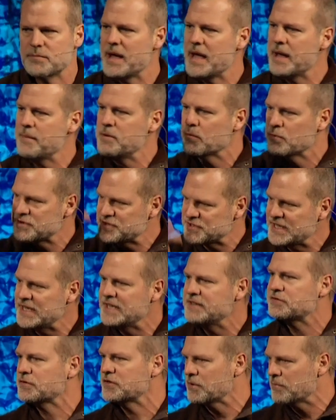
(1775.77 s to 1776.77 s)
and the baby
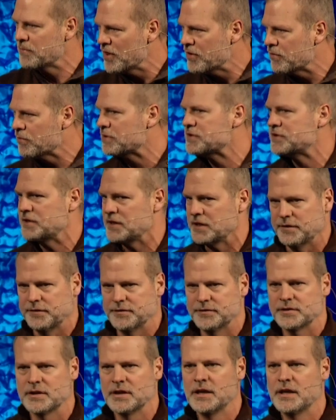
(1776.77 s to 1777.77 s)
receives what the mother
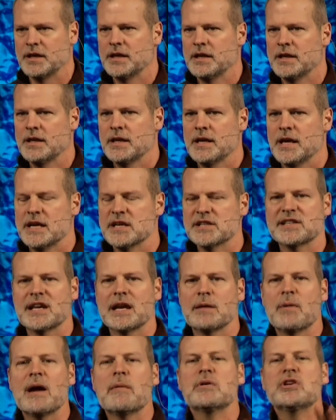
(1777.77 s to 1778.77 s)
receives. In the
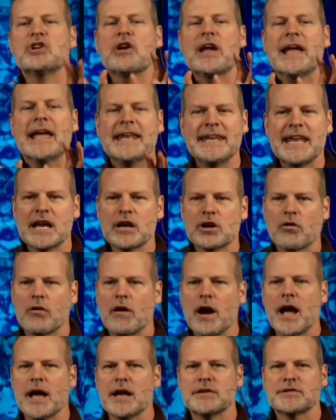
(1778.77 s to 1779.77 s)
same way, when you're hidden in
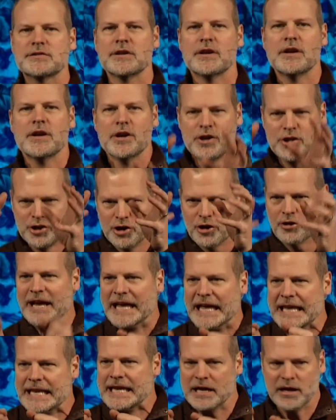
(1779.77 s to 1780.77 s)
Christ, you're
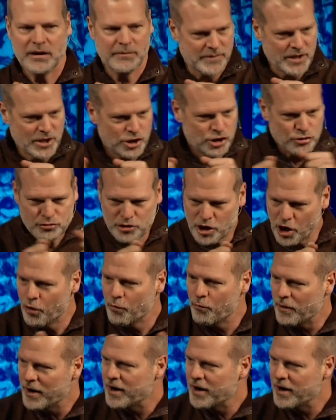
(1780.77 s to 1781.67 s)
in him. You go